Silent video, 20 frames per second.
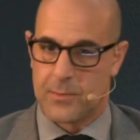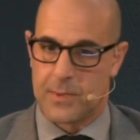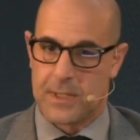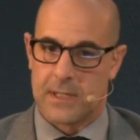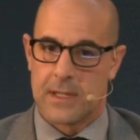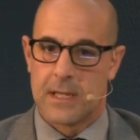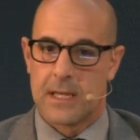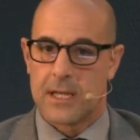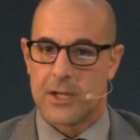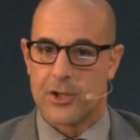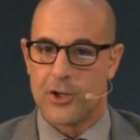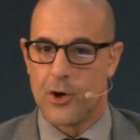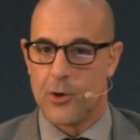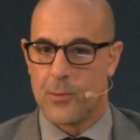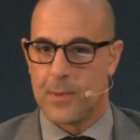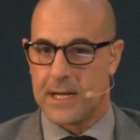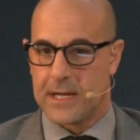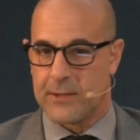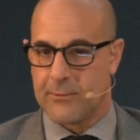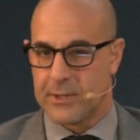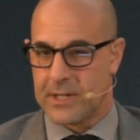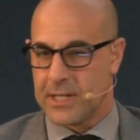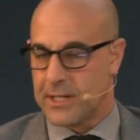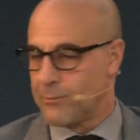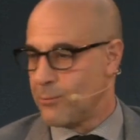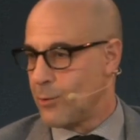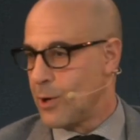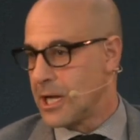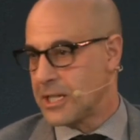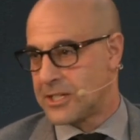But nobody really
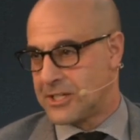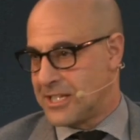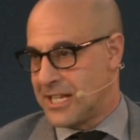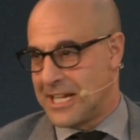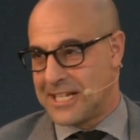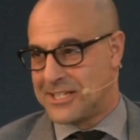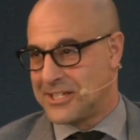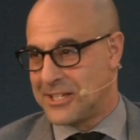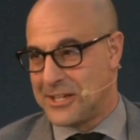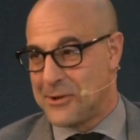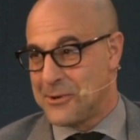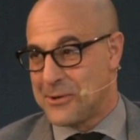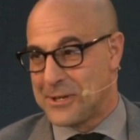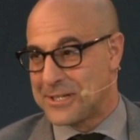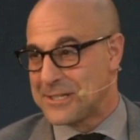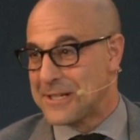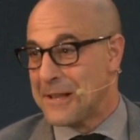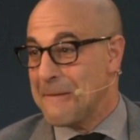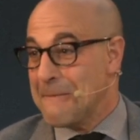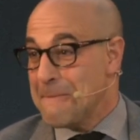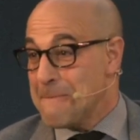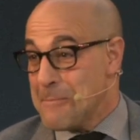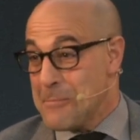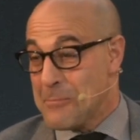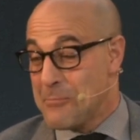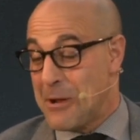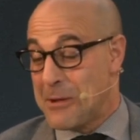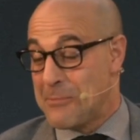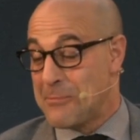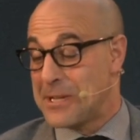watched that series
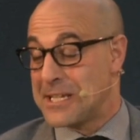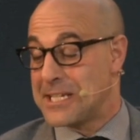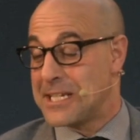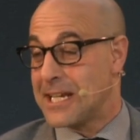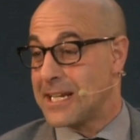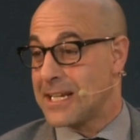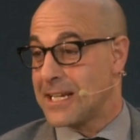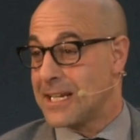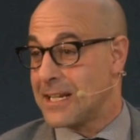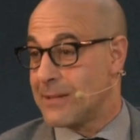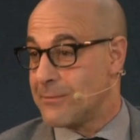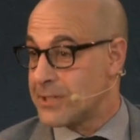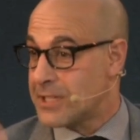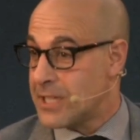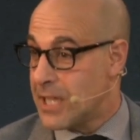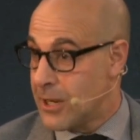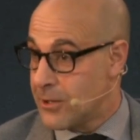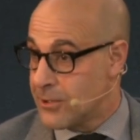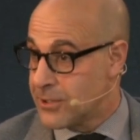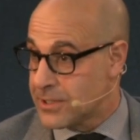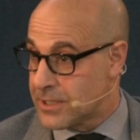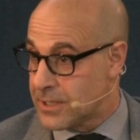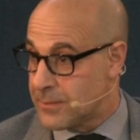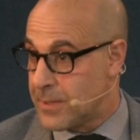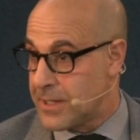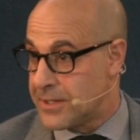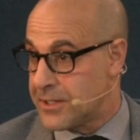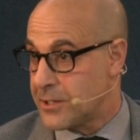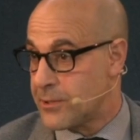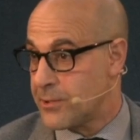when we did it. It was heralded
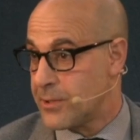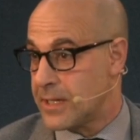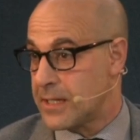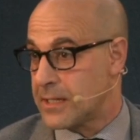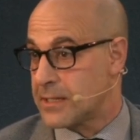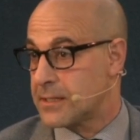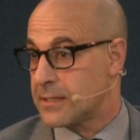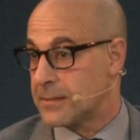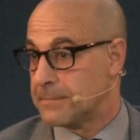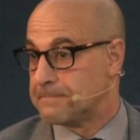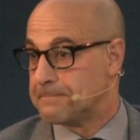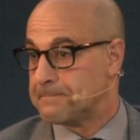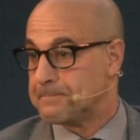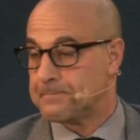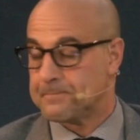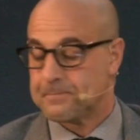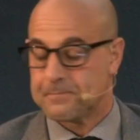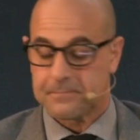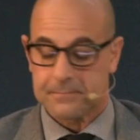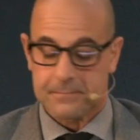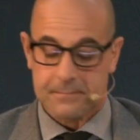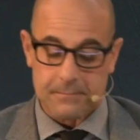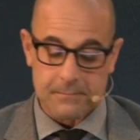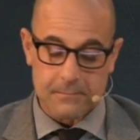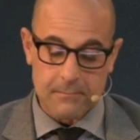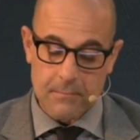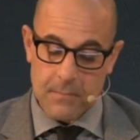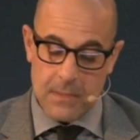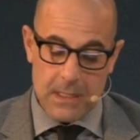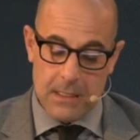by the critics, and
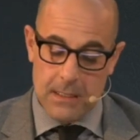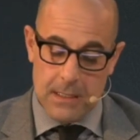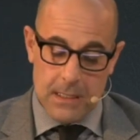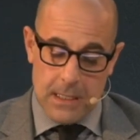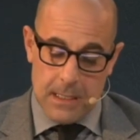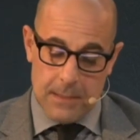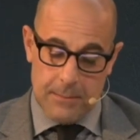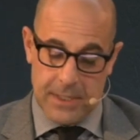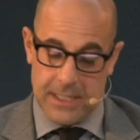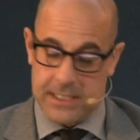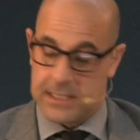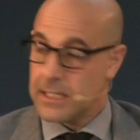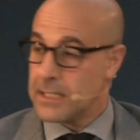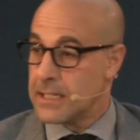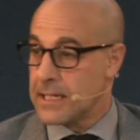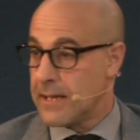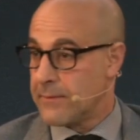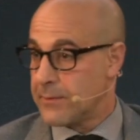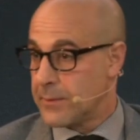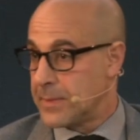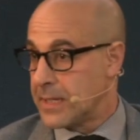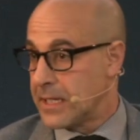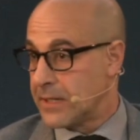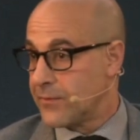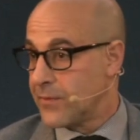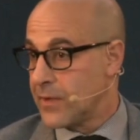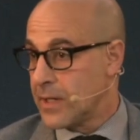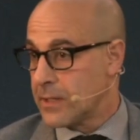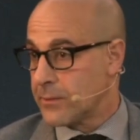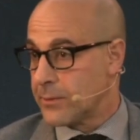but it didn't have a big
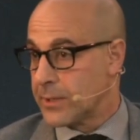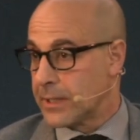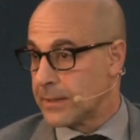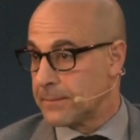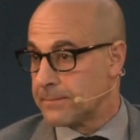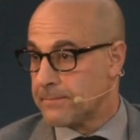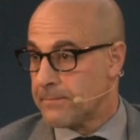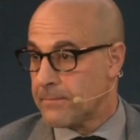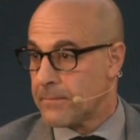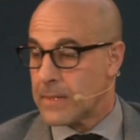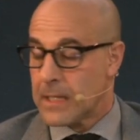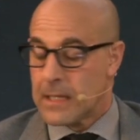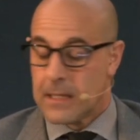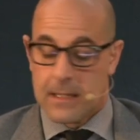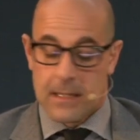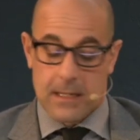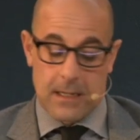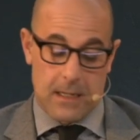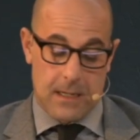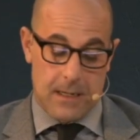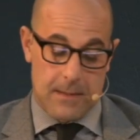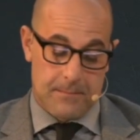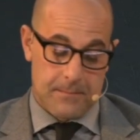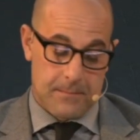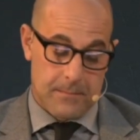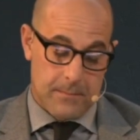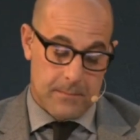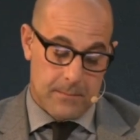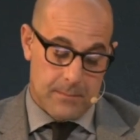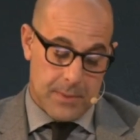following. Um,
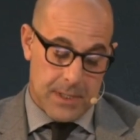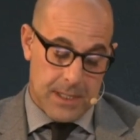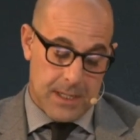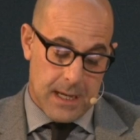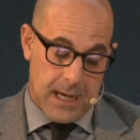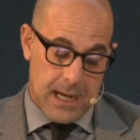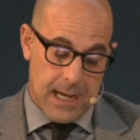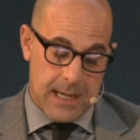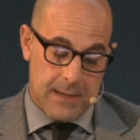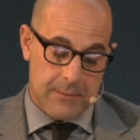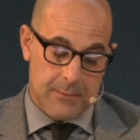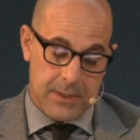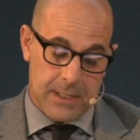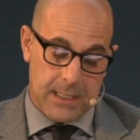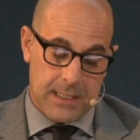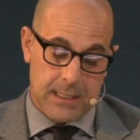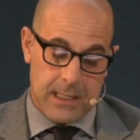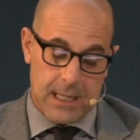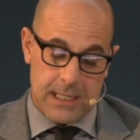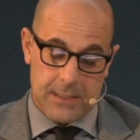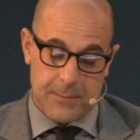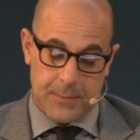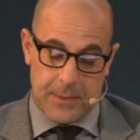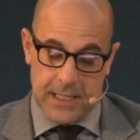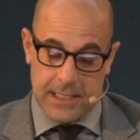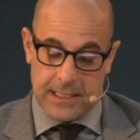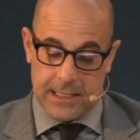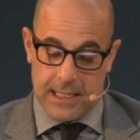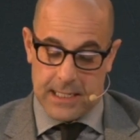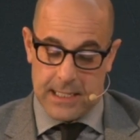but I really liked
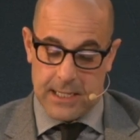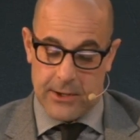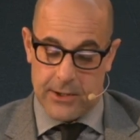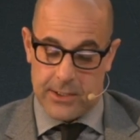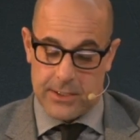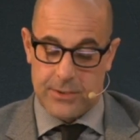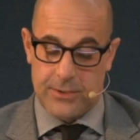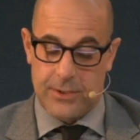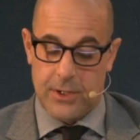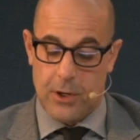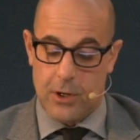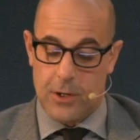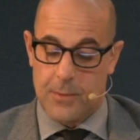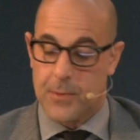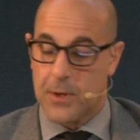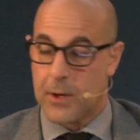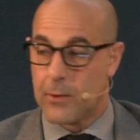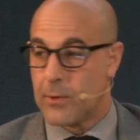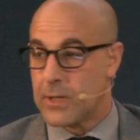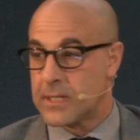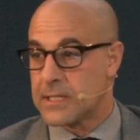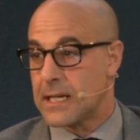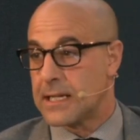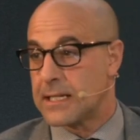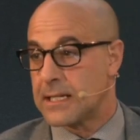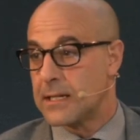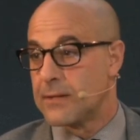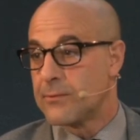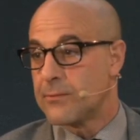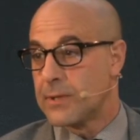playing that character. The hard part was I
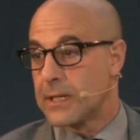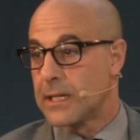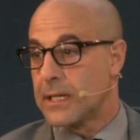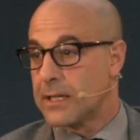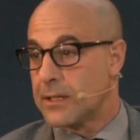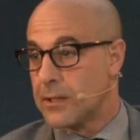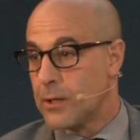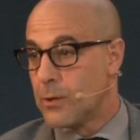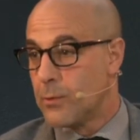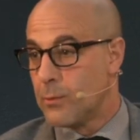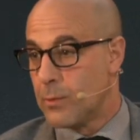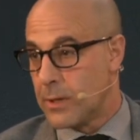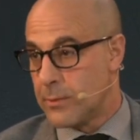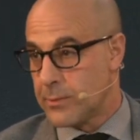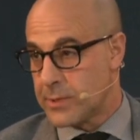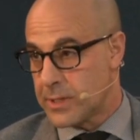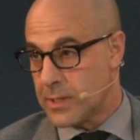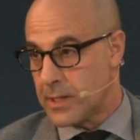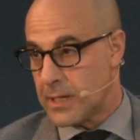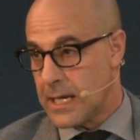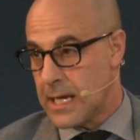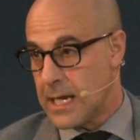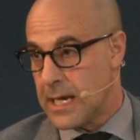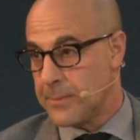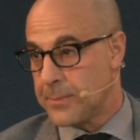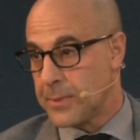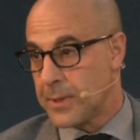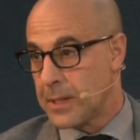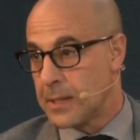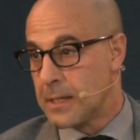didn't really know what was going to
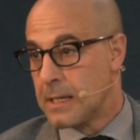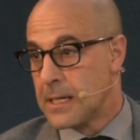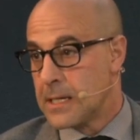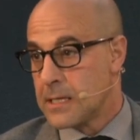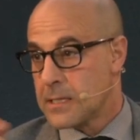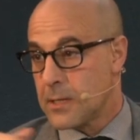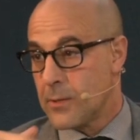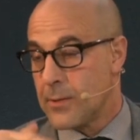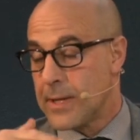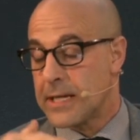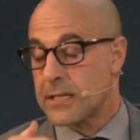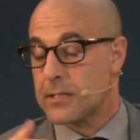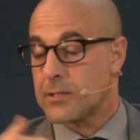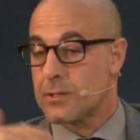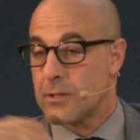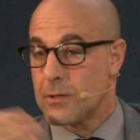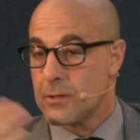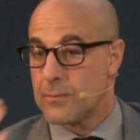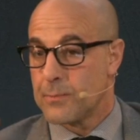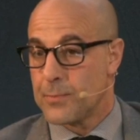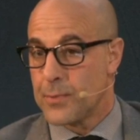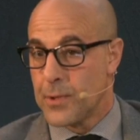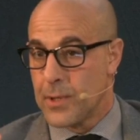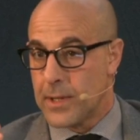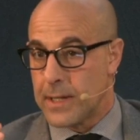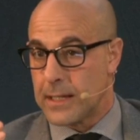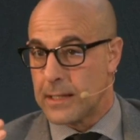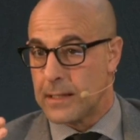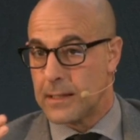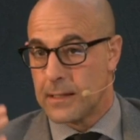happen. So at a certain
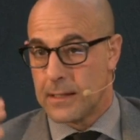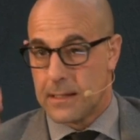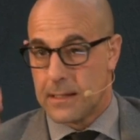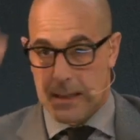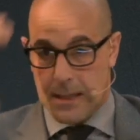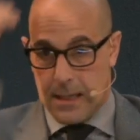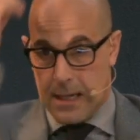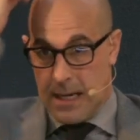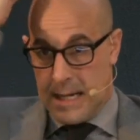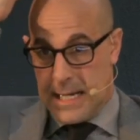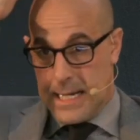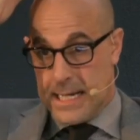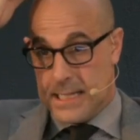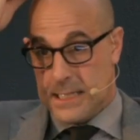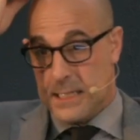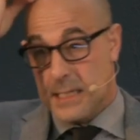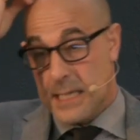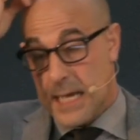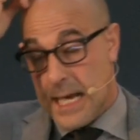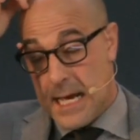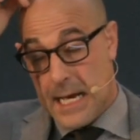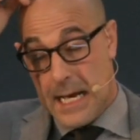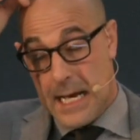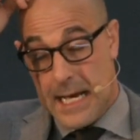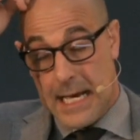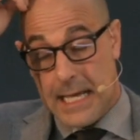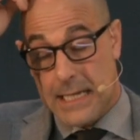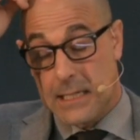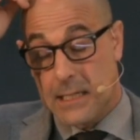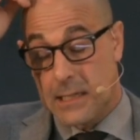point, I had to I
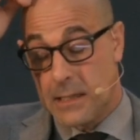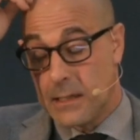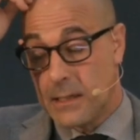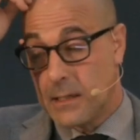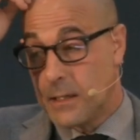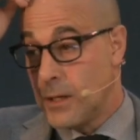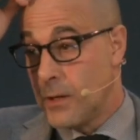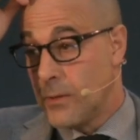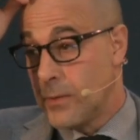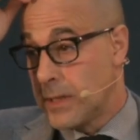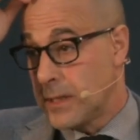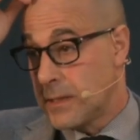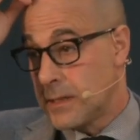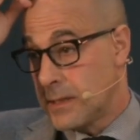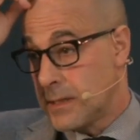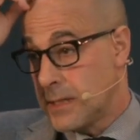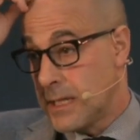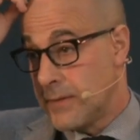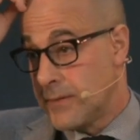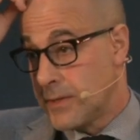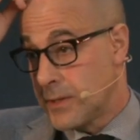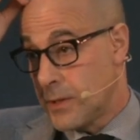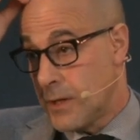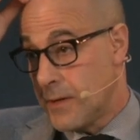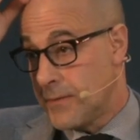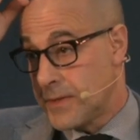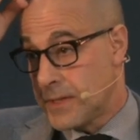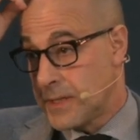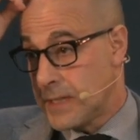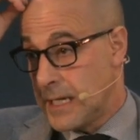had to go into Steven's
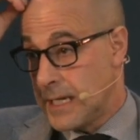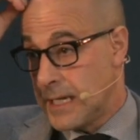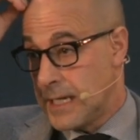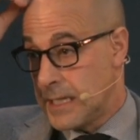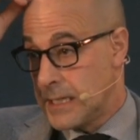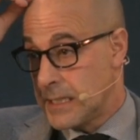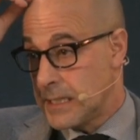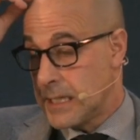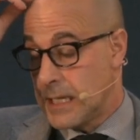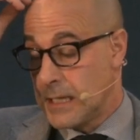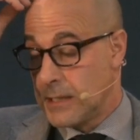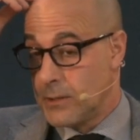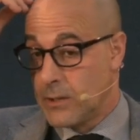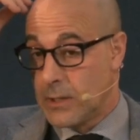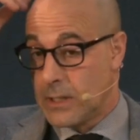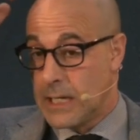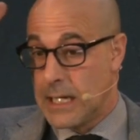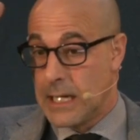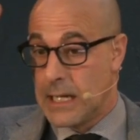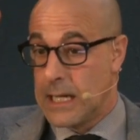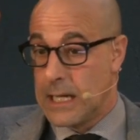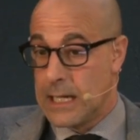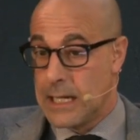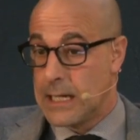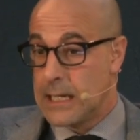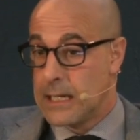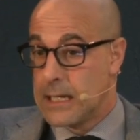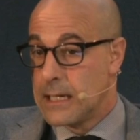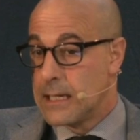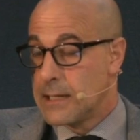office and I had to say, look, I, I
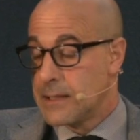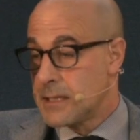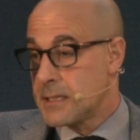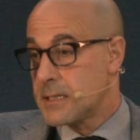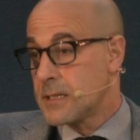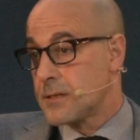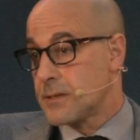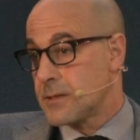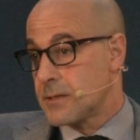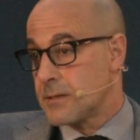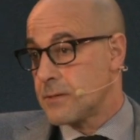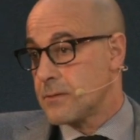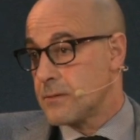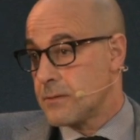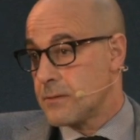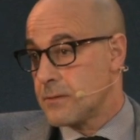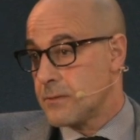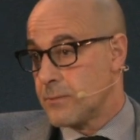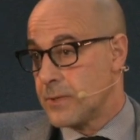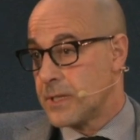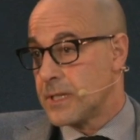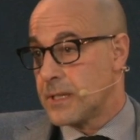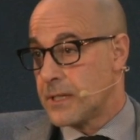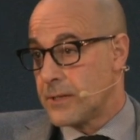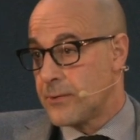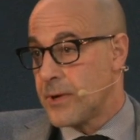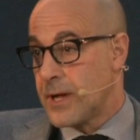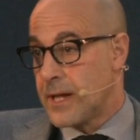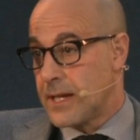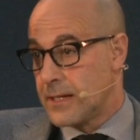this is really
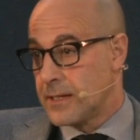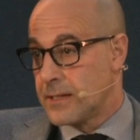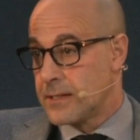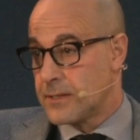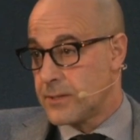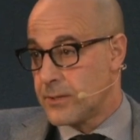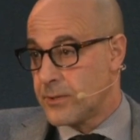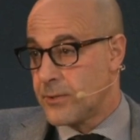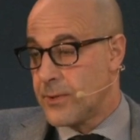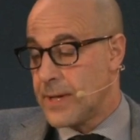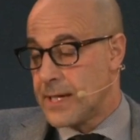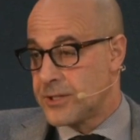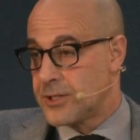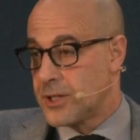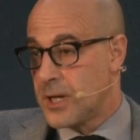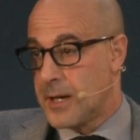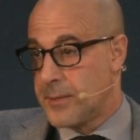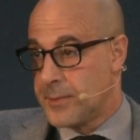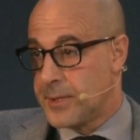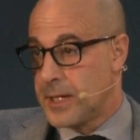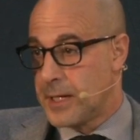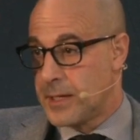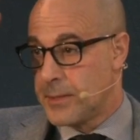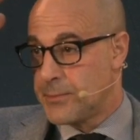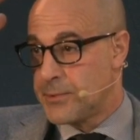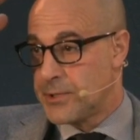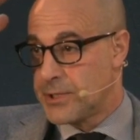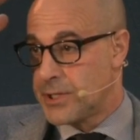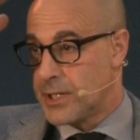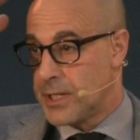great, and it's a great job, and I
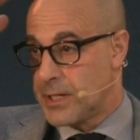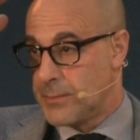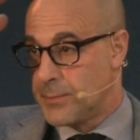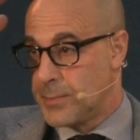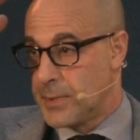appreciate it.